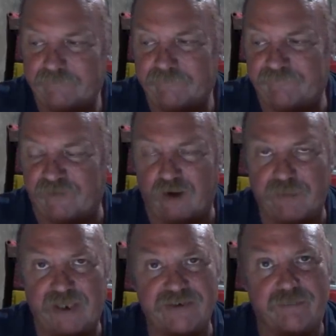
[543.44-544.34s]

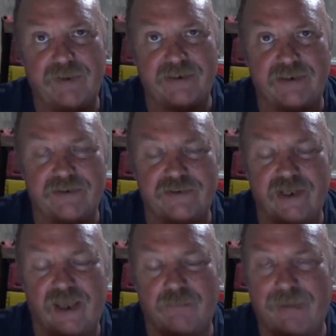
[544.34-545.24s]
Farming is a business. You
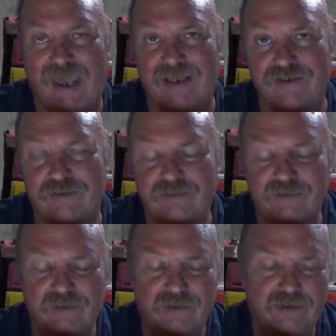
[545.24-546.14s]
got to manage it,
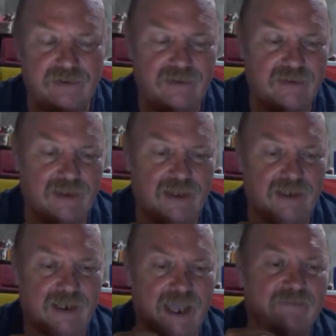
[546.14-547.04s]

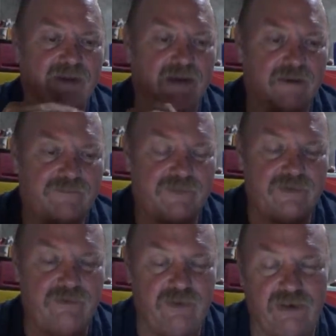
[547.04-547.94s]
and having enough
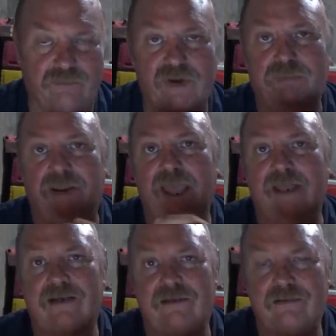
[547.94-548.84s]
to
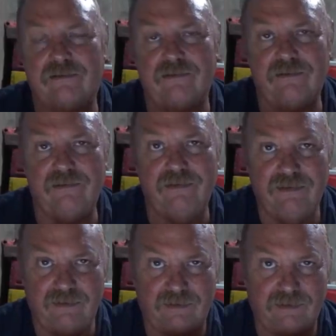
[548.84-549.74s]
replant
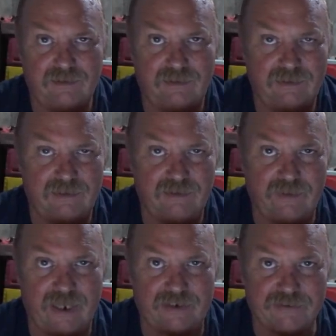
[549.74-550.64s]
the
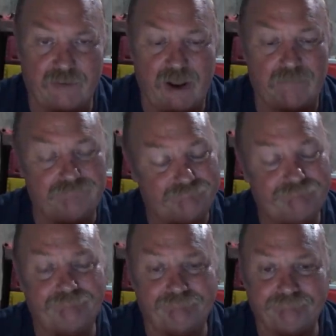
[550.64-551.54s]
next crop
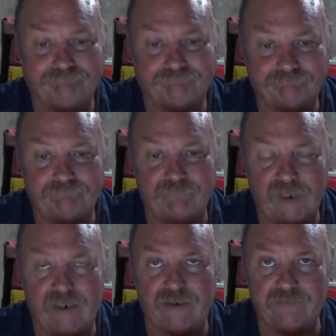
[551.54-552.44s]

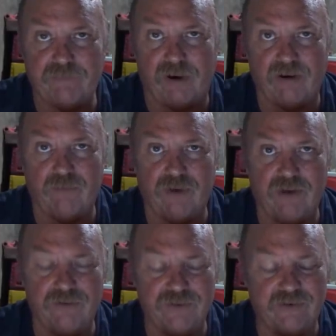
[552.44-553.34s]
is part of what
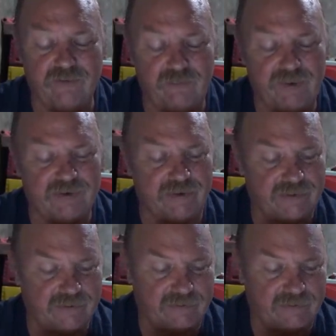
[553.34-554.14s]
goes into a business.